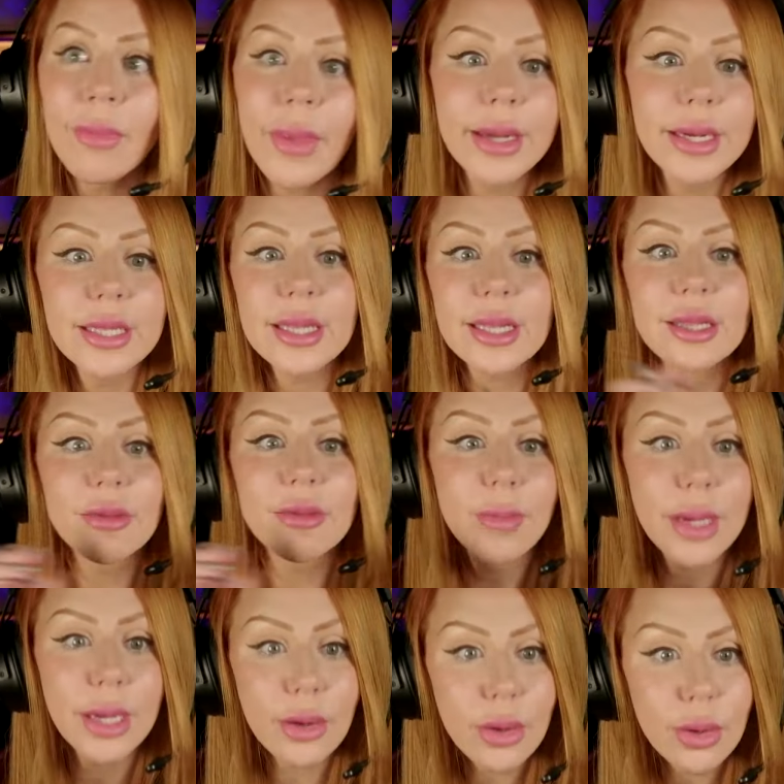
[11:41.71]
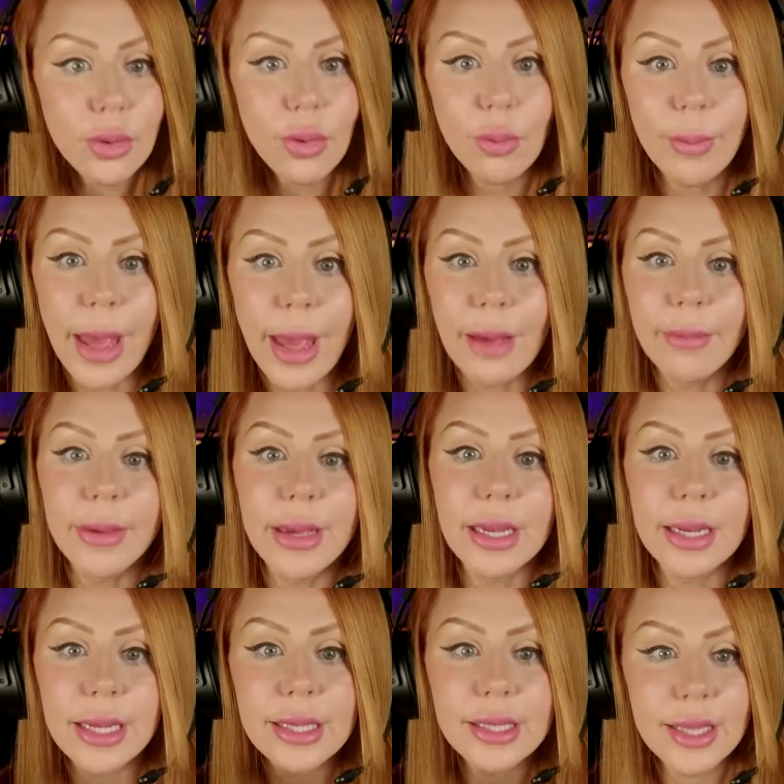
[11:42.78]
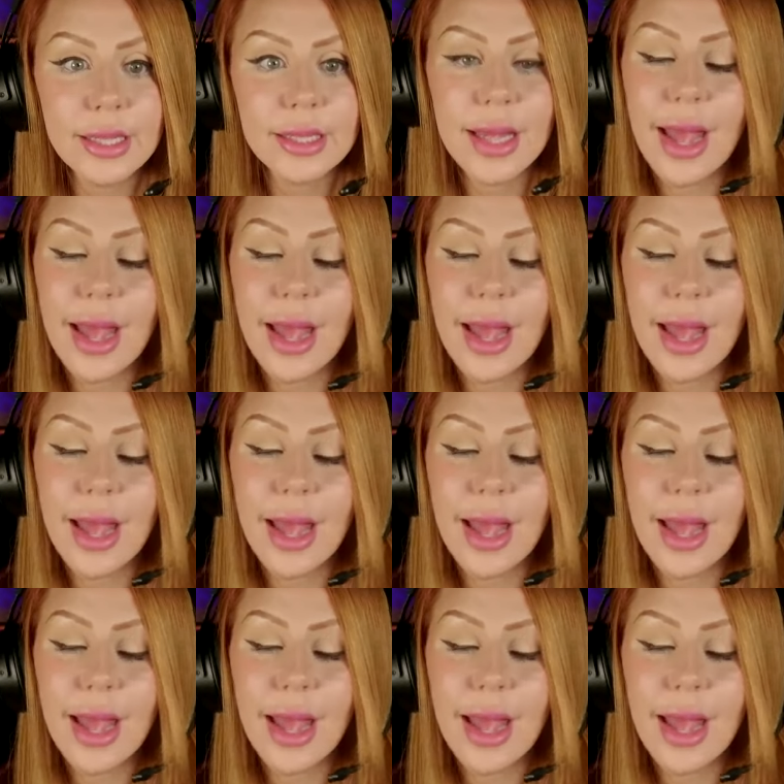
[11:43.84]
And he says, miracle baby. And he says,